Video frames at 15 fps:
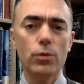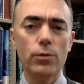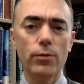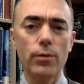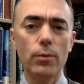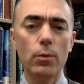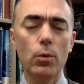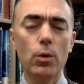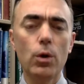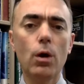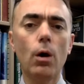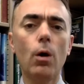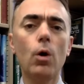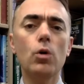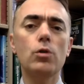of the moon
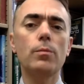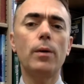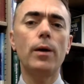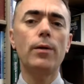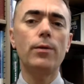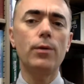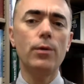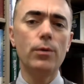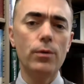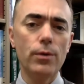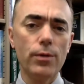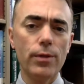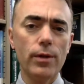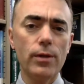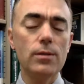caused by the
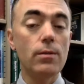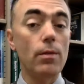Earth is